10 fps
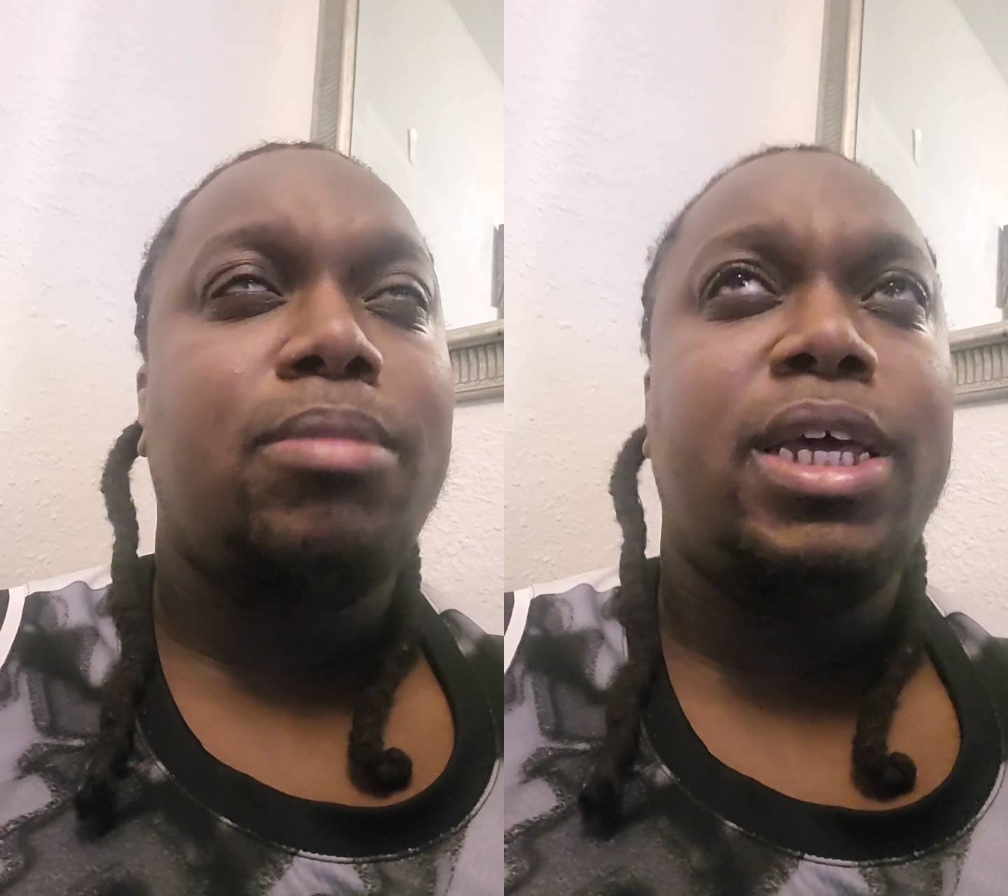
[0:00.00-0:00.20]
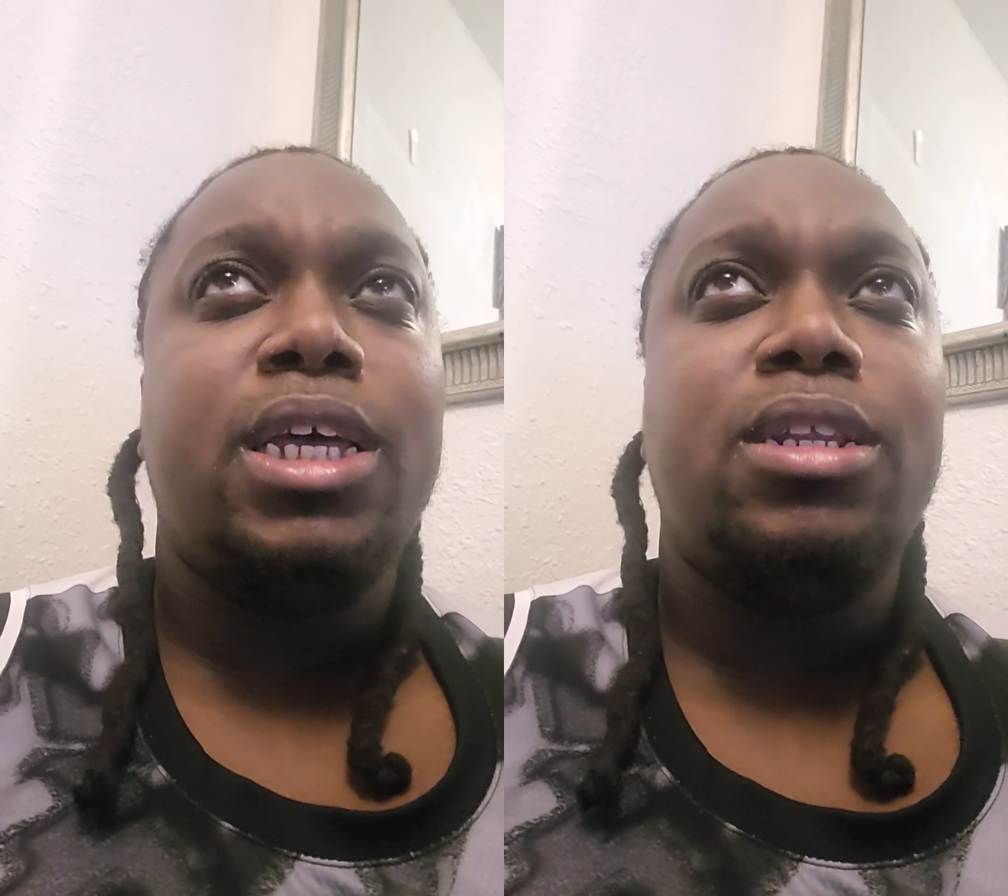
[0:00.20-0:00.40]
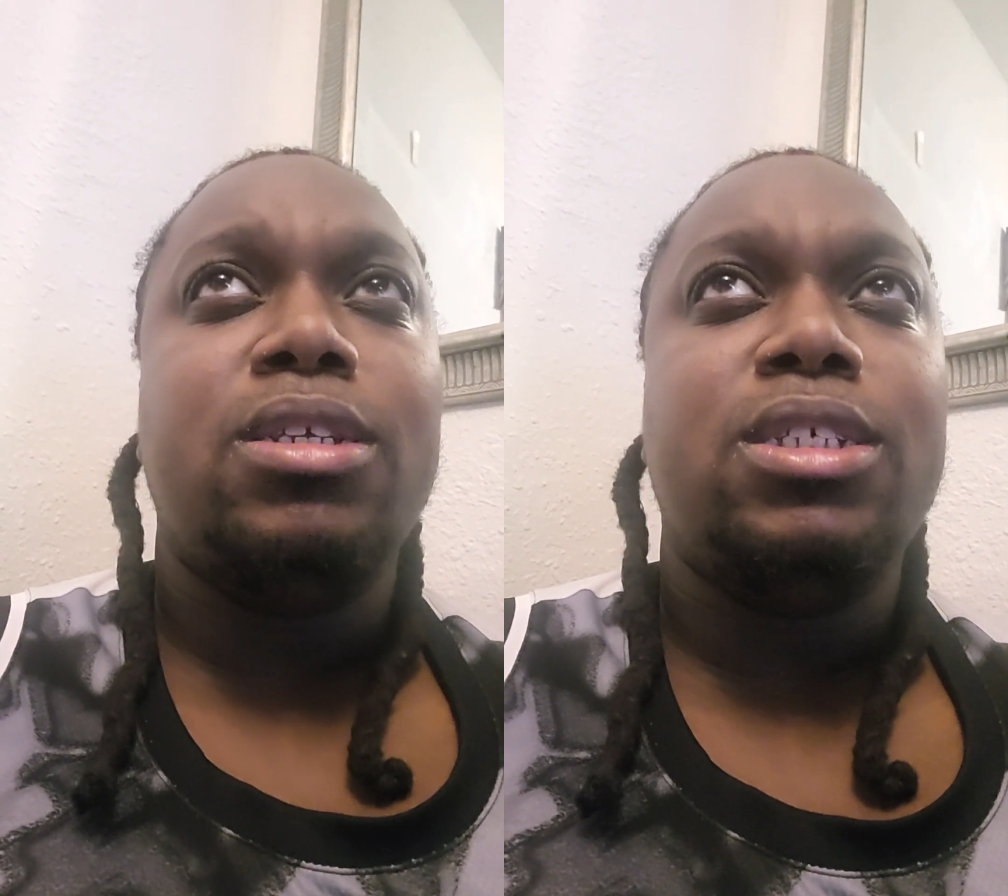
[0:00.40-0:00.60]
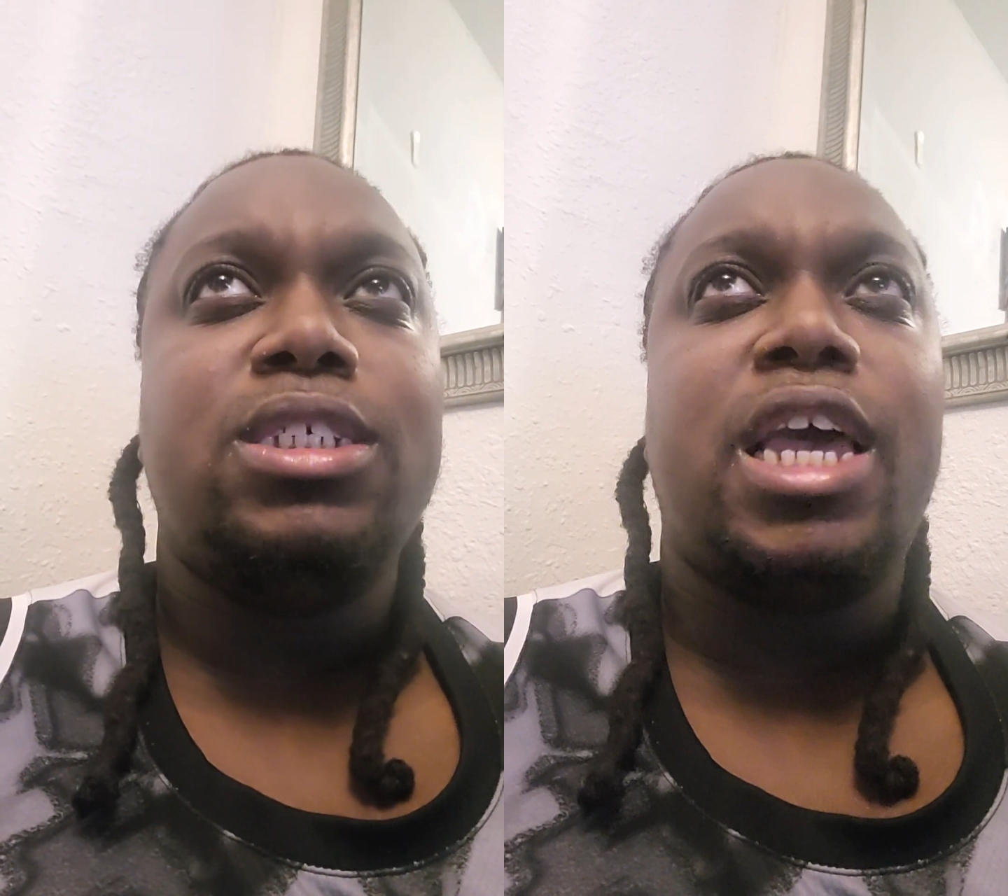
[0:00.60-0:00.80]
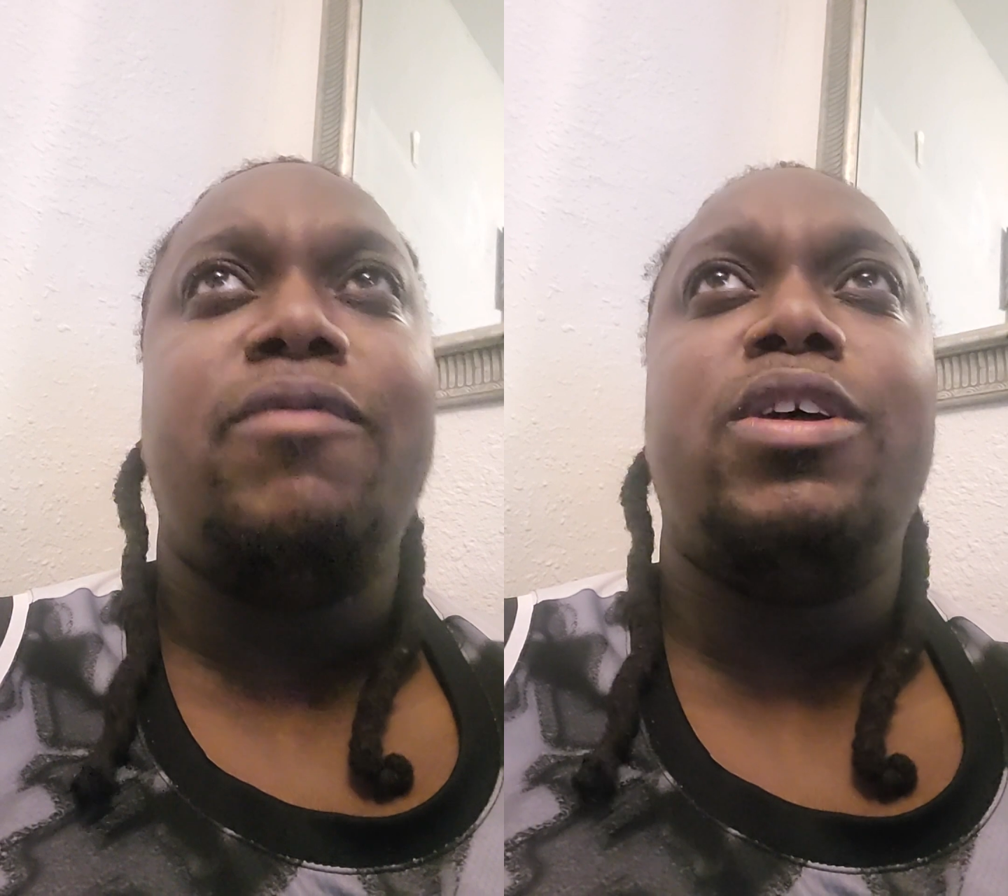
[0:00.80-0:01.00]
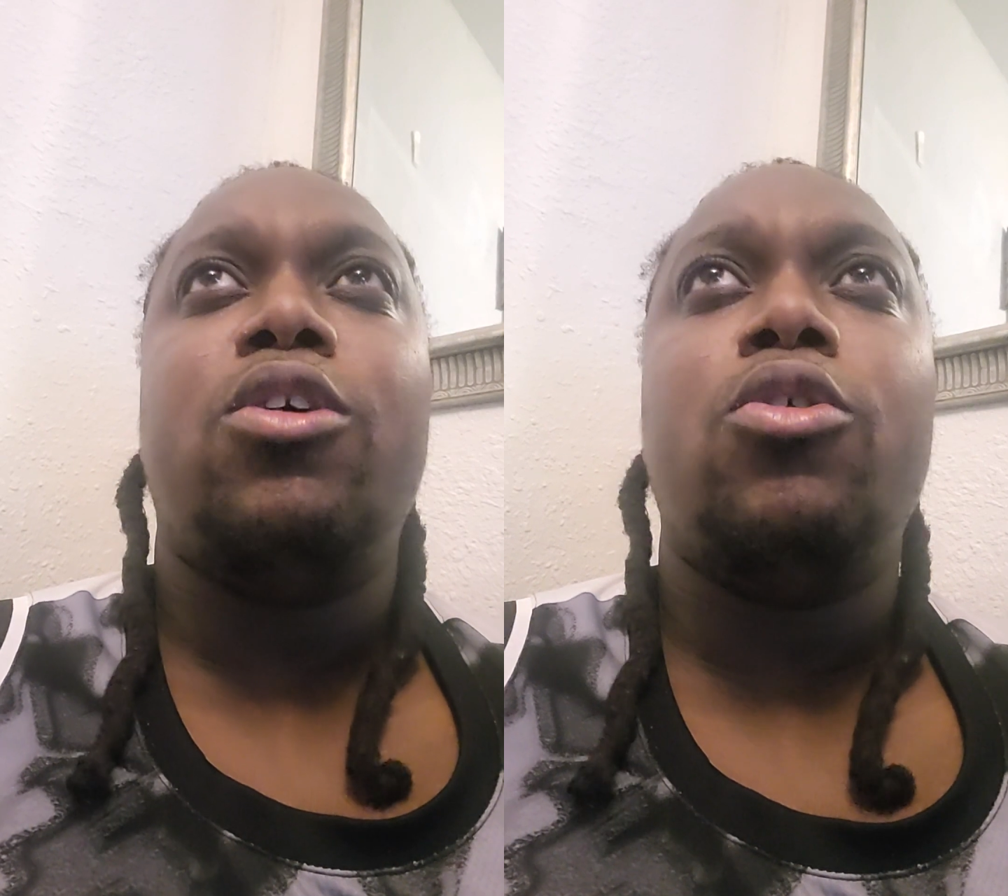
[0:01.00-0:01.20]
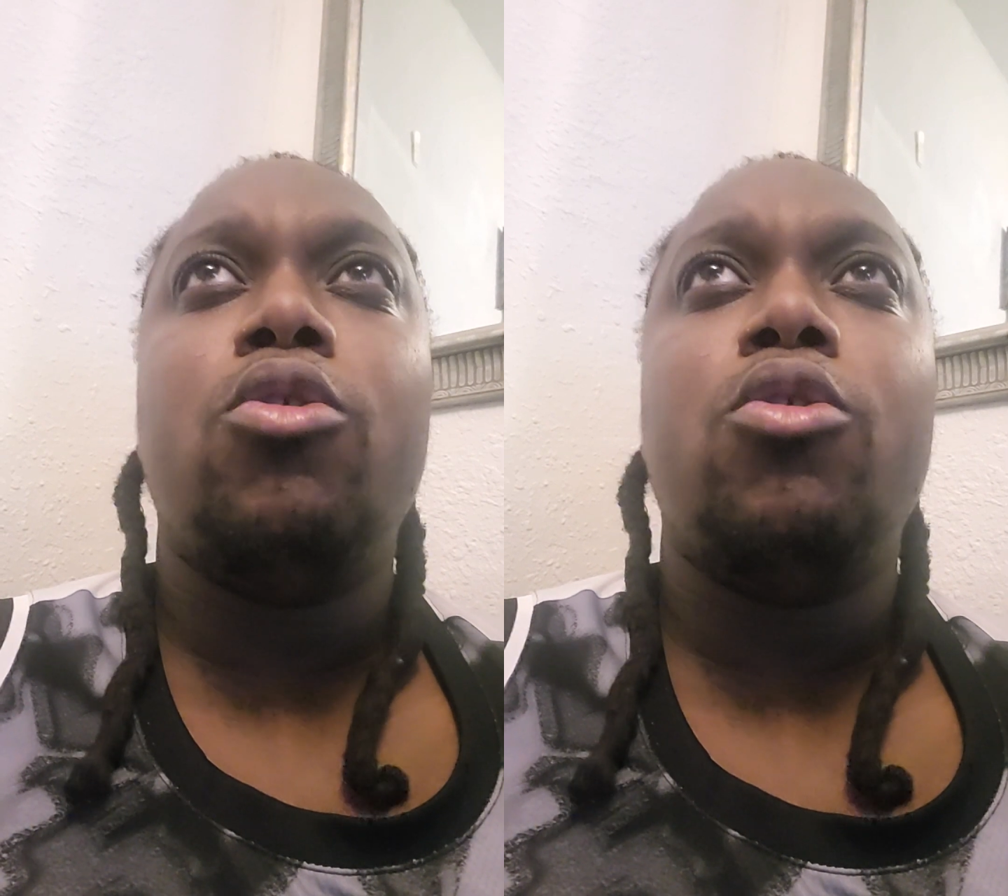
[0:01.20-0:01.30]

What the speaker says: men saving whole